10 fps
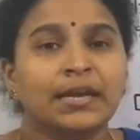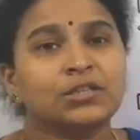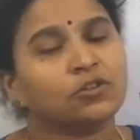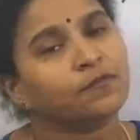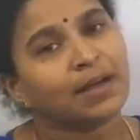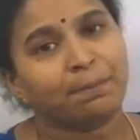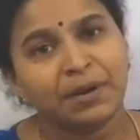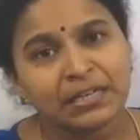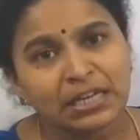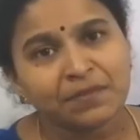Instead of
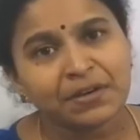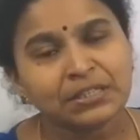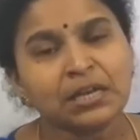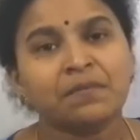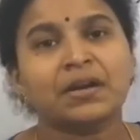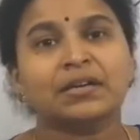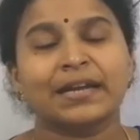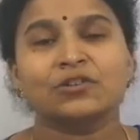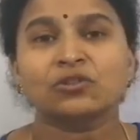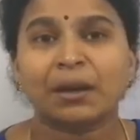complete sequencing, we are
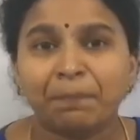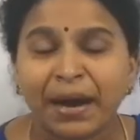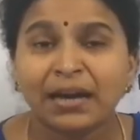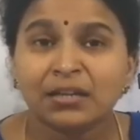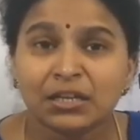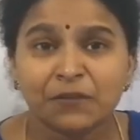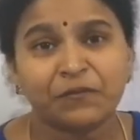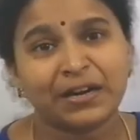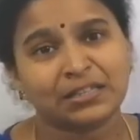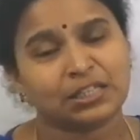trying to compare the
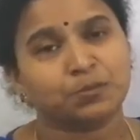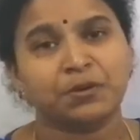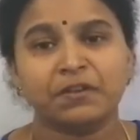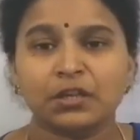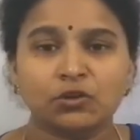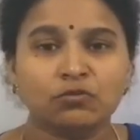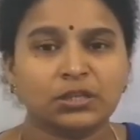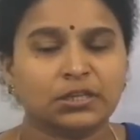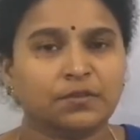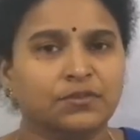differences between the two
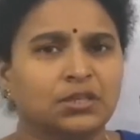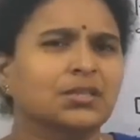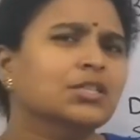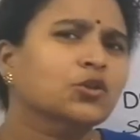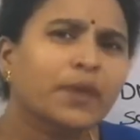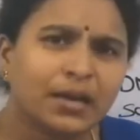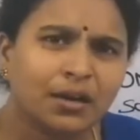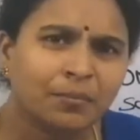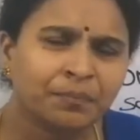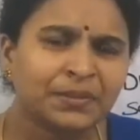sets of genes. It's
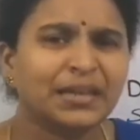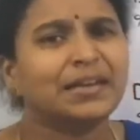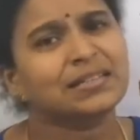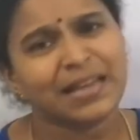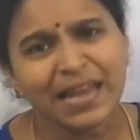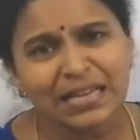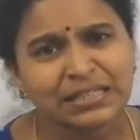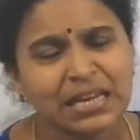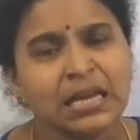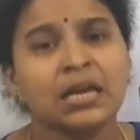quicker, it's
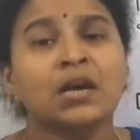easy.